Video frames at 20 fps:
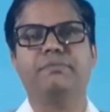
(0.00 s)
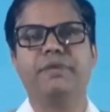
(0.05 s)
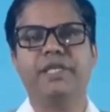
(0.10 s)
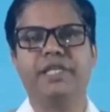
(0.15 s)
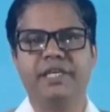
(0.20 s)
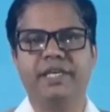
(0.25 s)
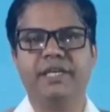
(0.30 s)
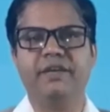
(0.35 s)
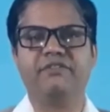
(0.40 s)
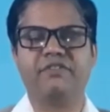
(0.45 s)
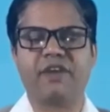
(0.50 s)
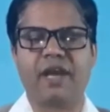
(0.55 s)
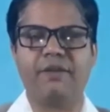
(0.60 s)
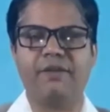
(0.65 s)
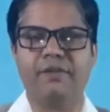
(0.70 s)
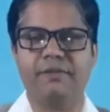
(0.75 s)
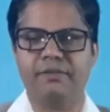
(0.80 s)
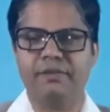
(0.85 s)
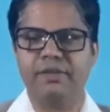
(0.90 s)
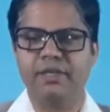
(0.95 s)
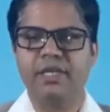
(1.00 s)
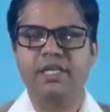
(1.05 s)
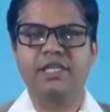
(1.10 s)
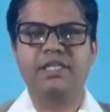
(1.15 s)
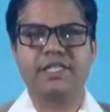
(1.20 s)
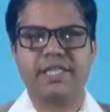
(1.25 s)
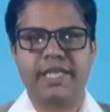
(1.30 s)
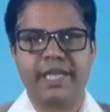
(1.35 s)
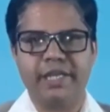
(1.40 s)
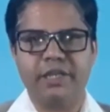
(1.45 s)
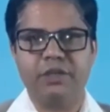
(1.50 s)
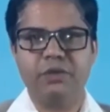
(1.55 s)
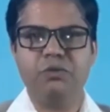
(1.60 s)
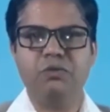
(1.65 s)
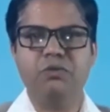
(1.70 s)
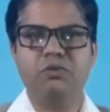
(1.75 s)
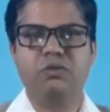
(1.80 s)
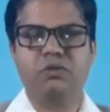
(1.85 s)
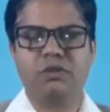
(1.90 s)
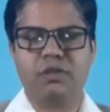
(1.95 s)
PDF I'll send
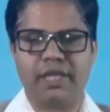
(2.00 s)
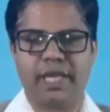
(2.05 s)
you.